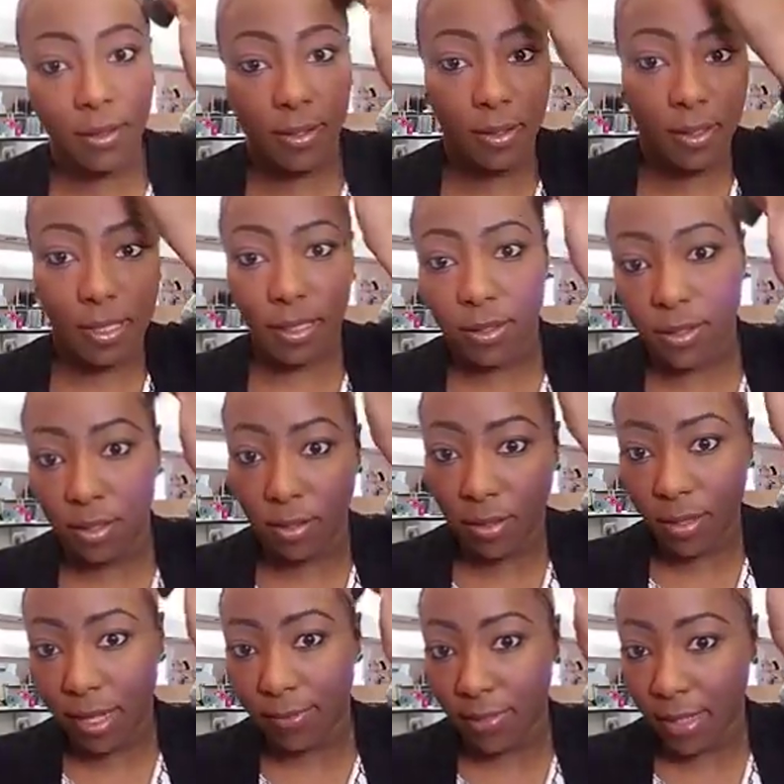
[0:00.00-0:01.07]
so that you don't
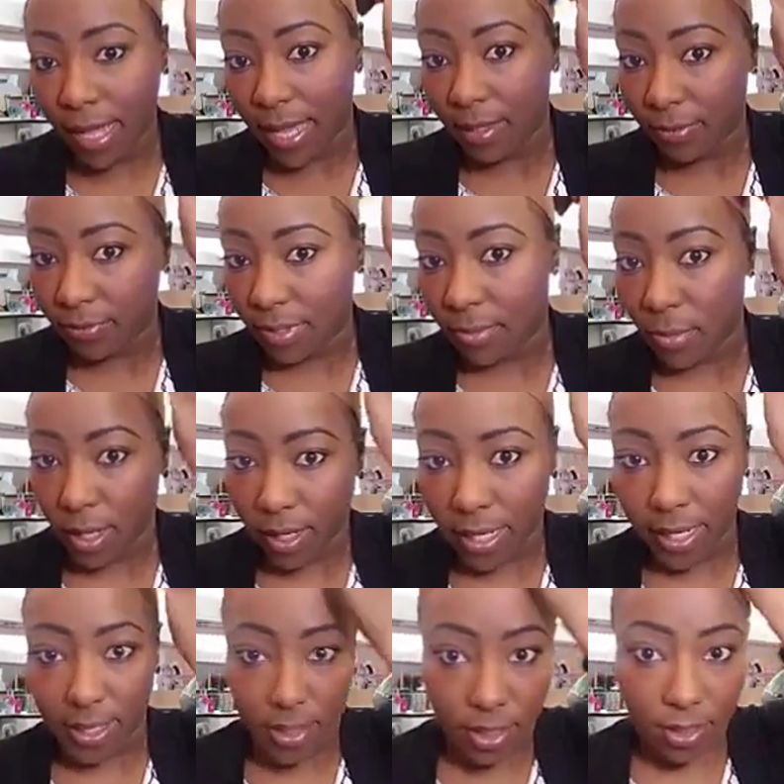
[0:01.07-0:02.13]
have a line of
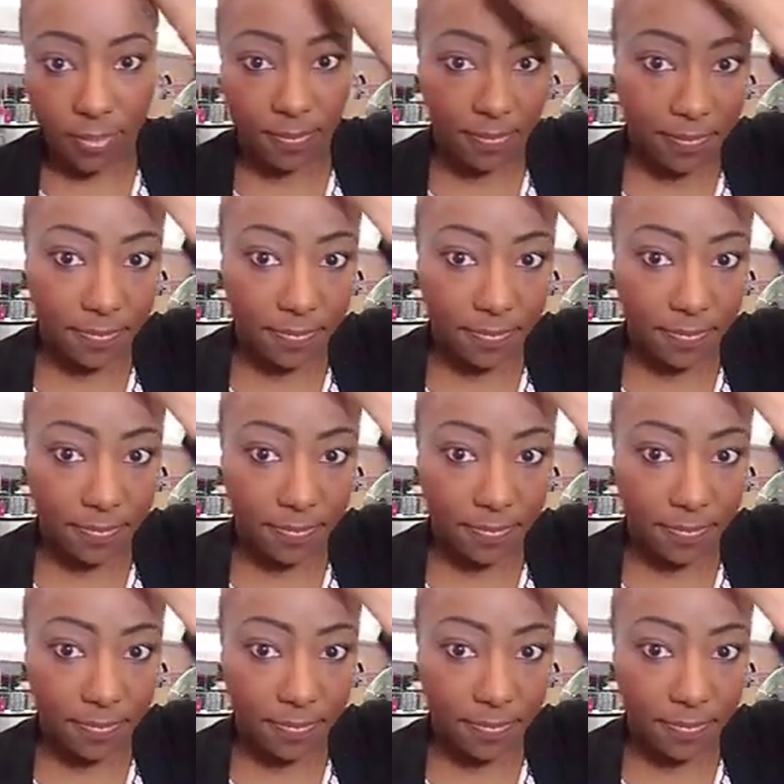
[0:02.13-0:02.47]
demarcation.